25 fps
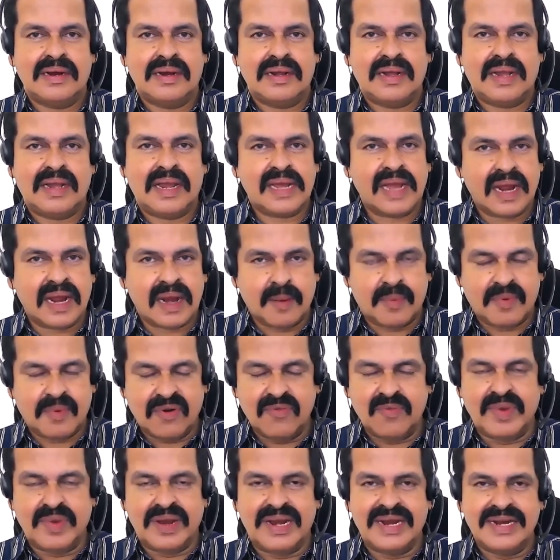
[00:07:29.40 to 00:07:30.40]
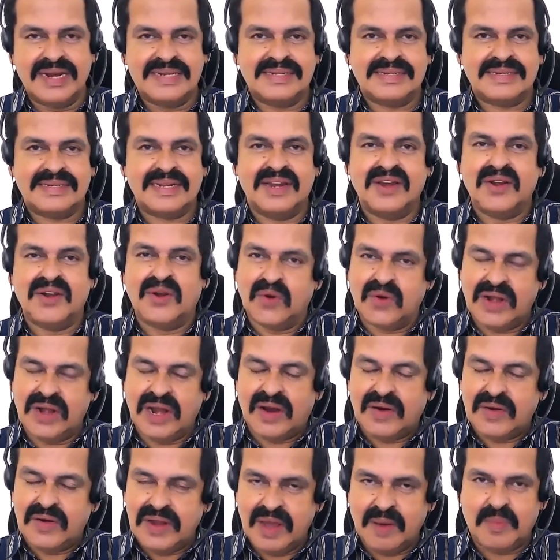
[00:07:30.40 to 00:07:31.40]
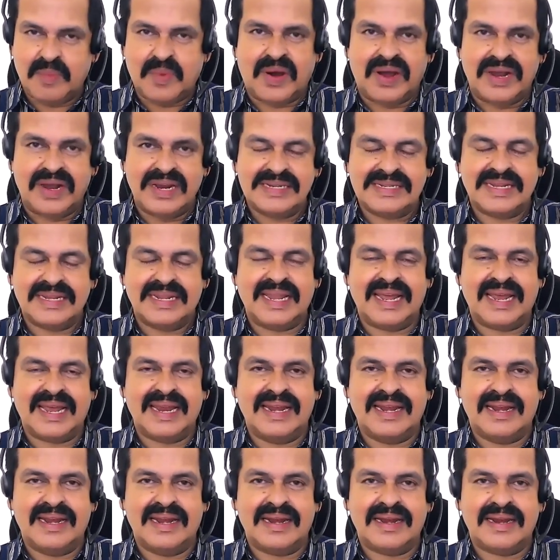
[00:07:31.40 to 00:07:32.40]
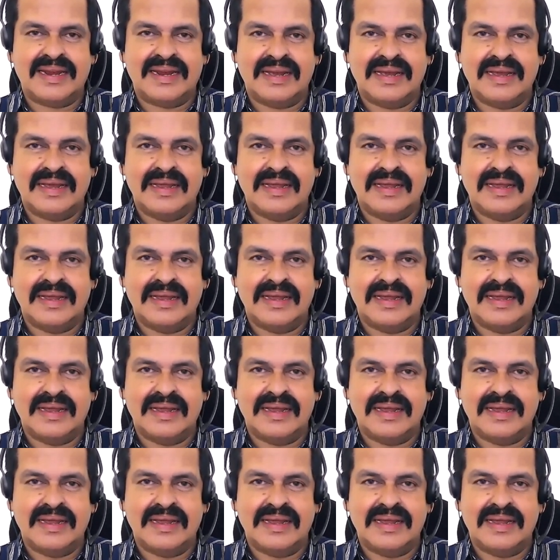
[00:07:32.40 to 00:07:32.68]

take a couple of minutes, note down your points, and then